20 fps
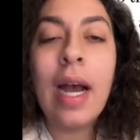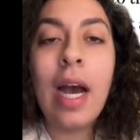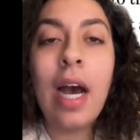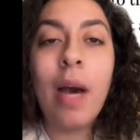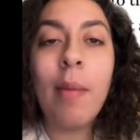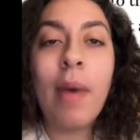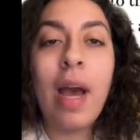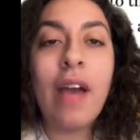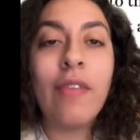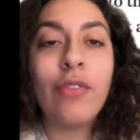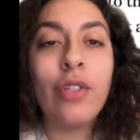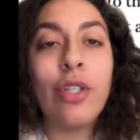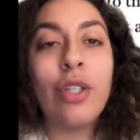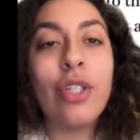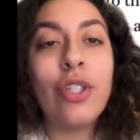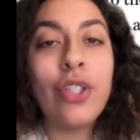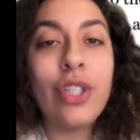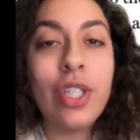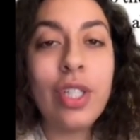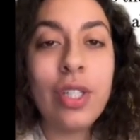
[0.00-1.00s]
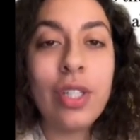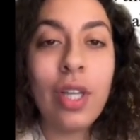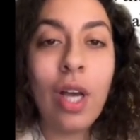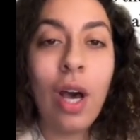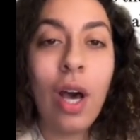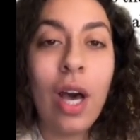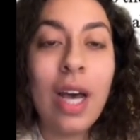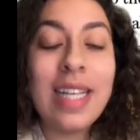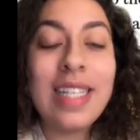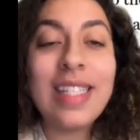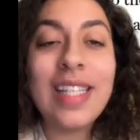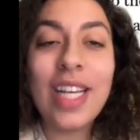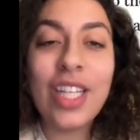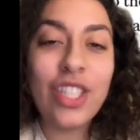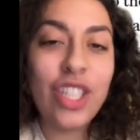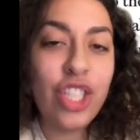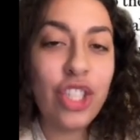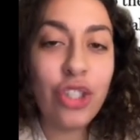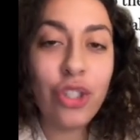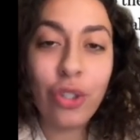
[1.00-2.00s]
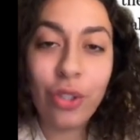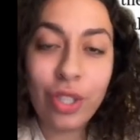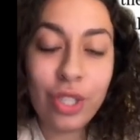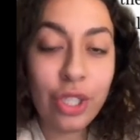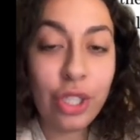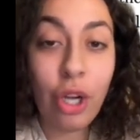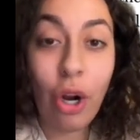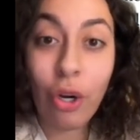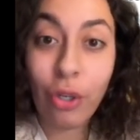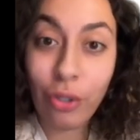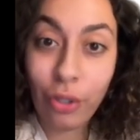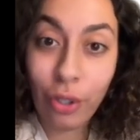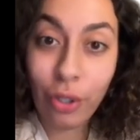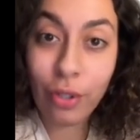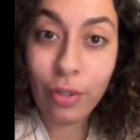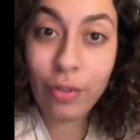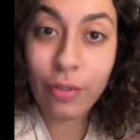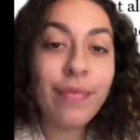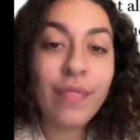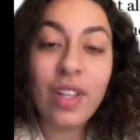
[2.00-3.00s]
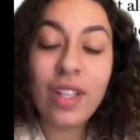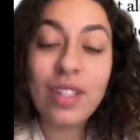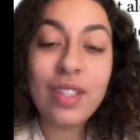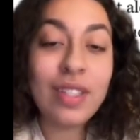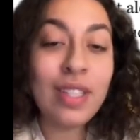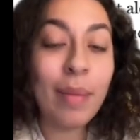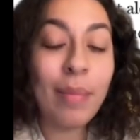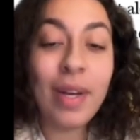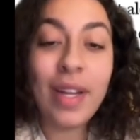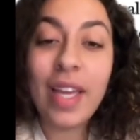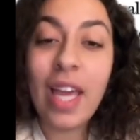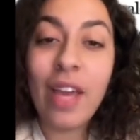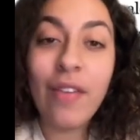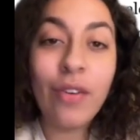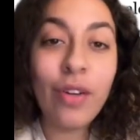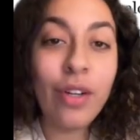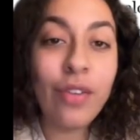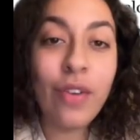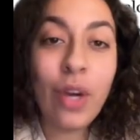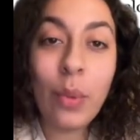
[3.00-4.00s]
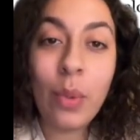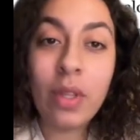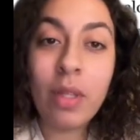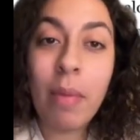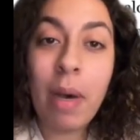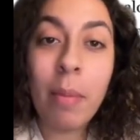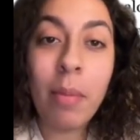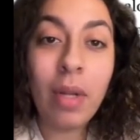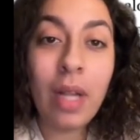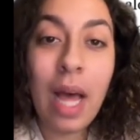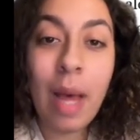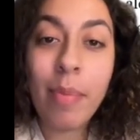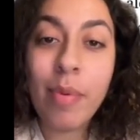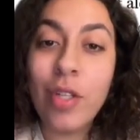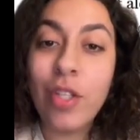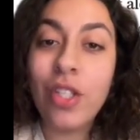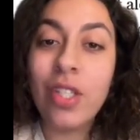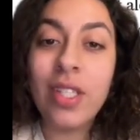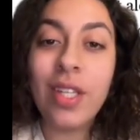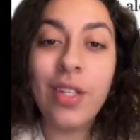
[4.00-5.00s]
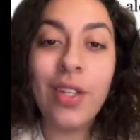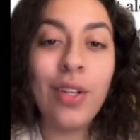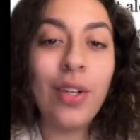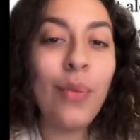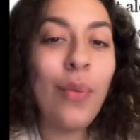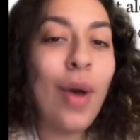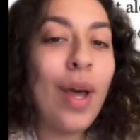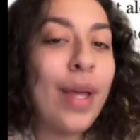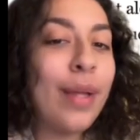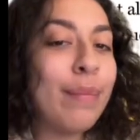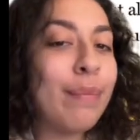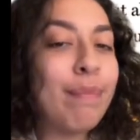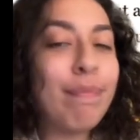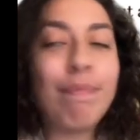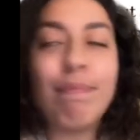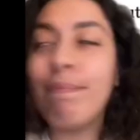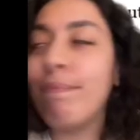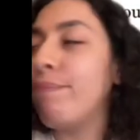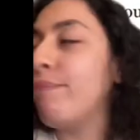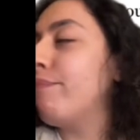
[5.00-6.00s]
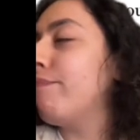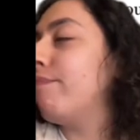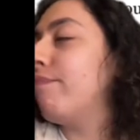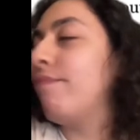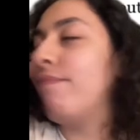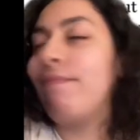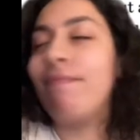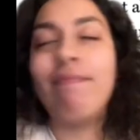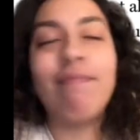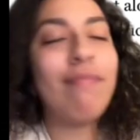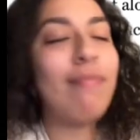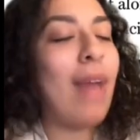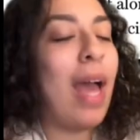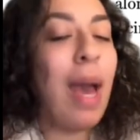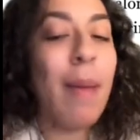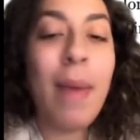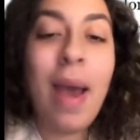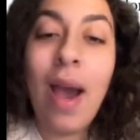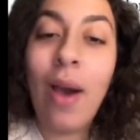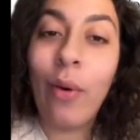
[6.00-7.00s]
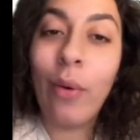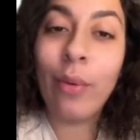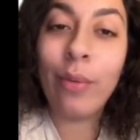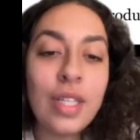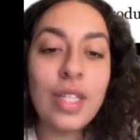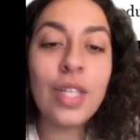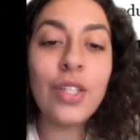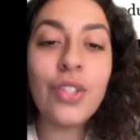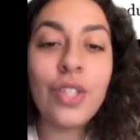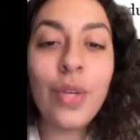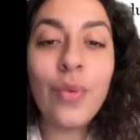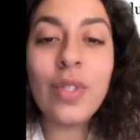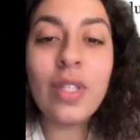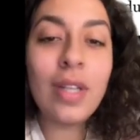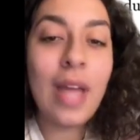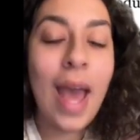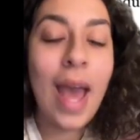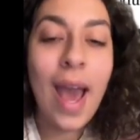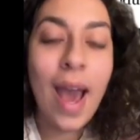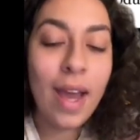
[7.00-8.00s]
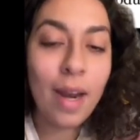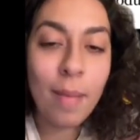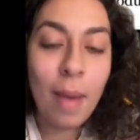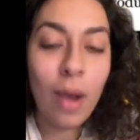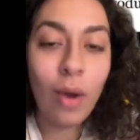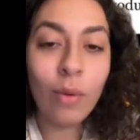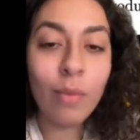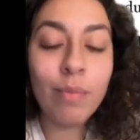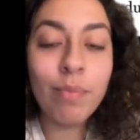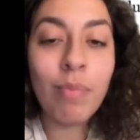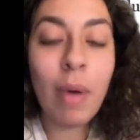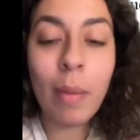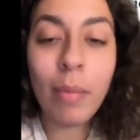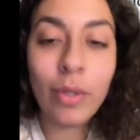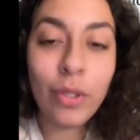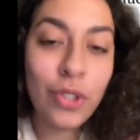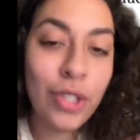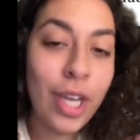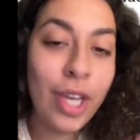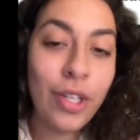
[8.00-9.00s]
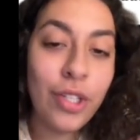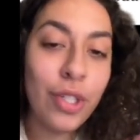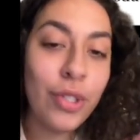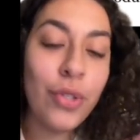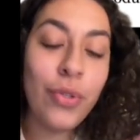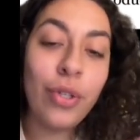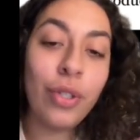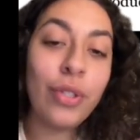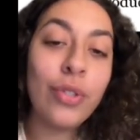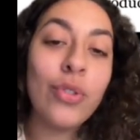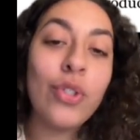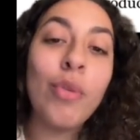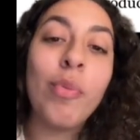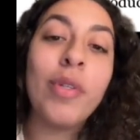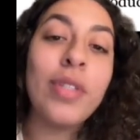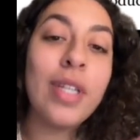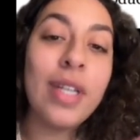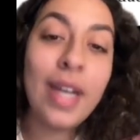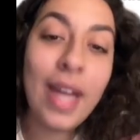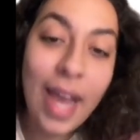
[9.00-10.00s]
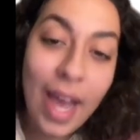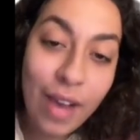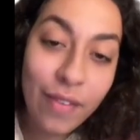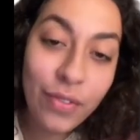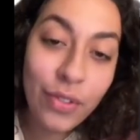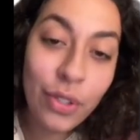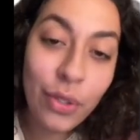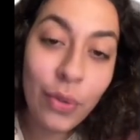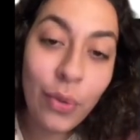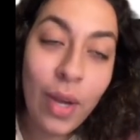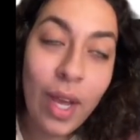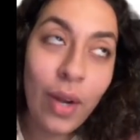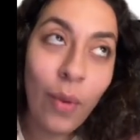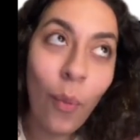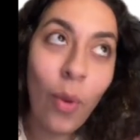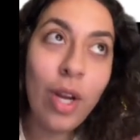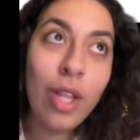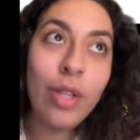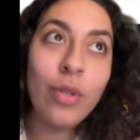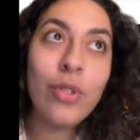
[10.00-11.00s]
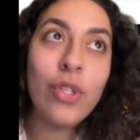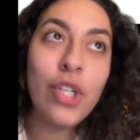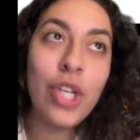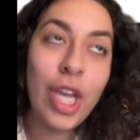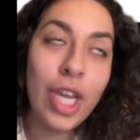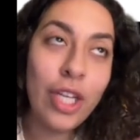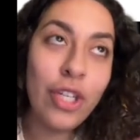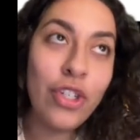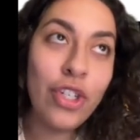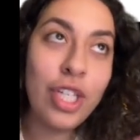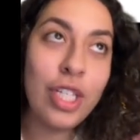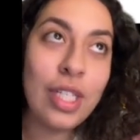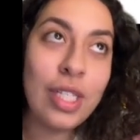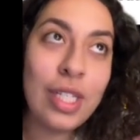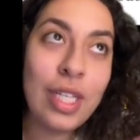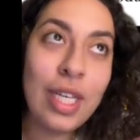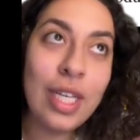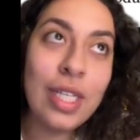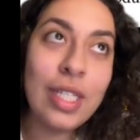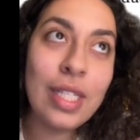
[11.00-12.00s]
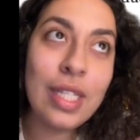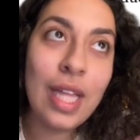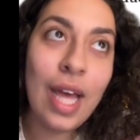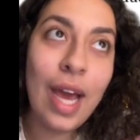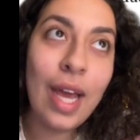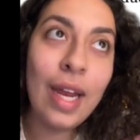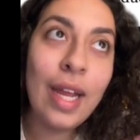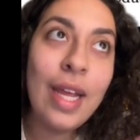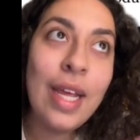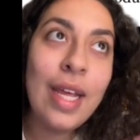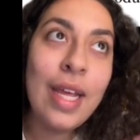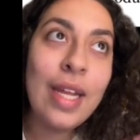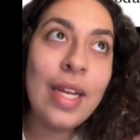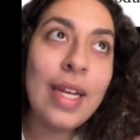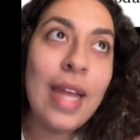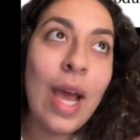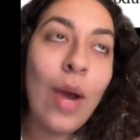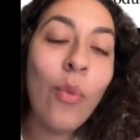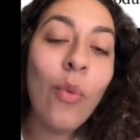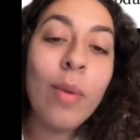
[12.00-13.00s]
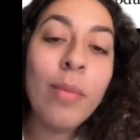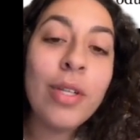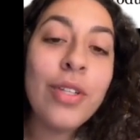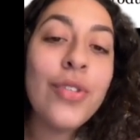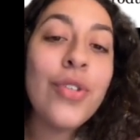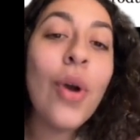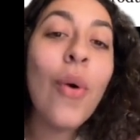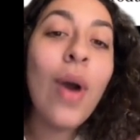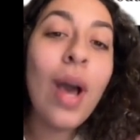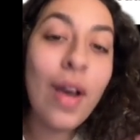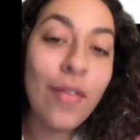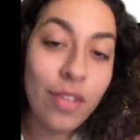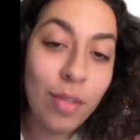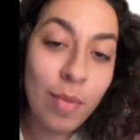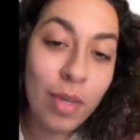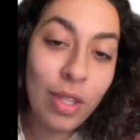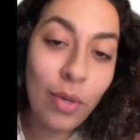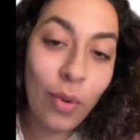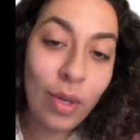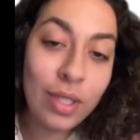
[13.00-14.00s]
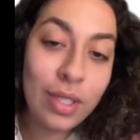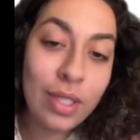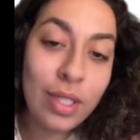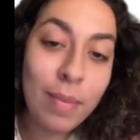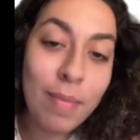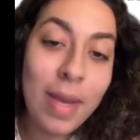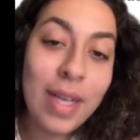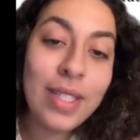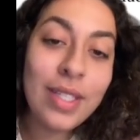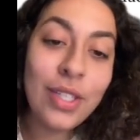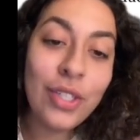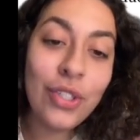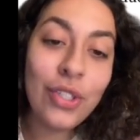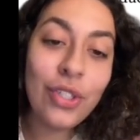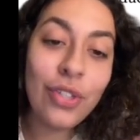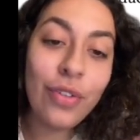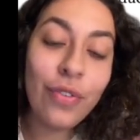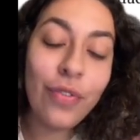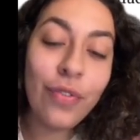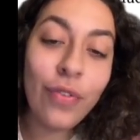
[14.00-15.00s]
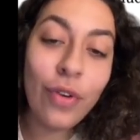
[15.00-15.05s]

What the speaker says: accompany romantic entanglements. The third reason is empowerment and independence. Voluntary celibacy can be a choice made to assert independence and reclaim their power,